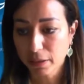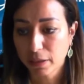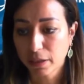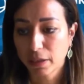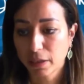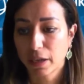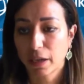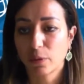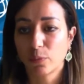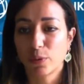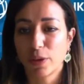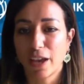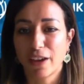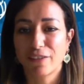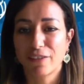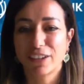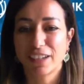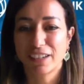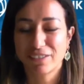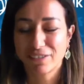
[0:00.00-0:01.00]
and we have
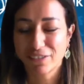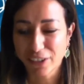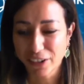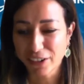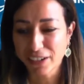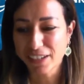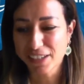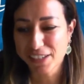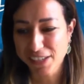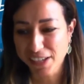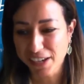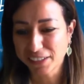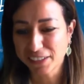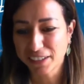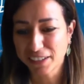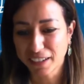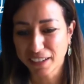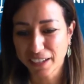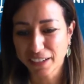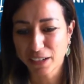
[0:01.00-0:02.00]
a very
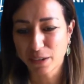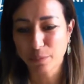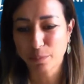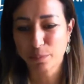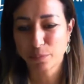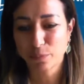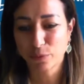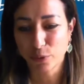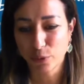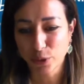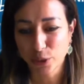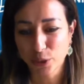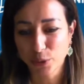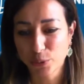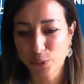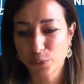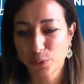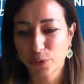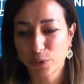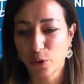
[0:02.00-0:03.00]
exciting lineup for you
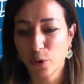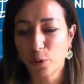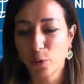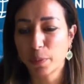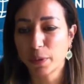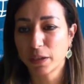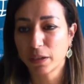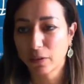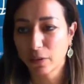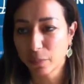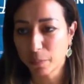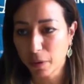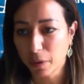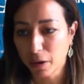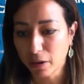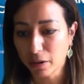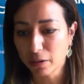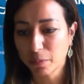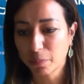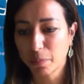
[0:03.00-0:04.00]
with opening
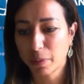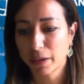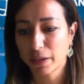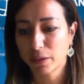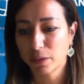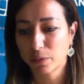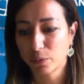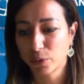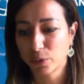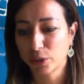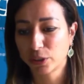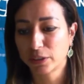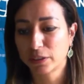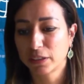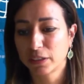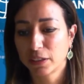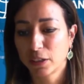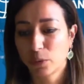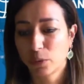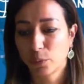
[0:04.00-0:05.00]
remark by the
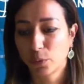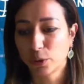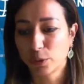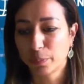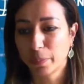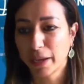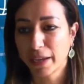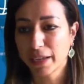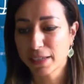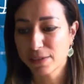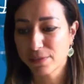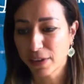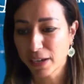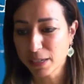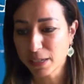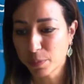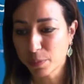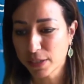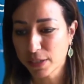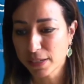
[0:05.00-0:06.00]
World Bank's
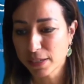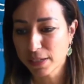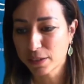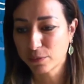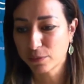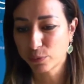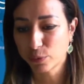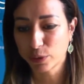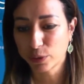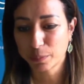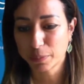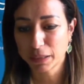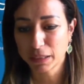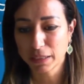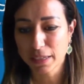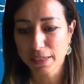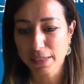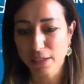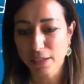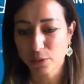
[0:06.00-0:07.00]
Vice President for the Middle
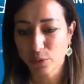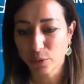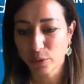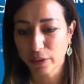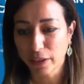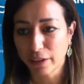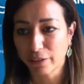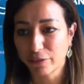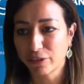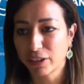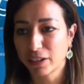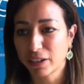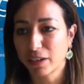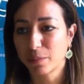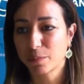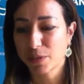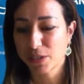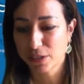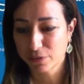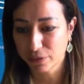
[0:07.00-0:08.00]
East and North Africa,
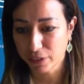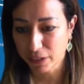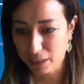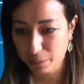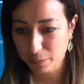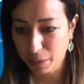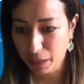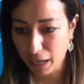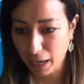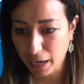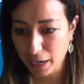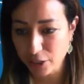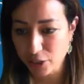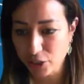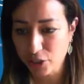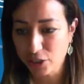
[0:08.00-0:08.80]
Mr. Farid Belhaj.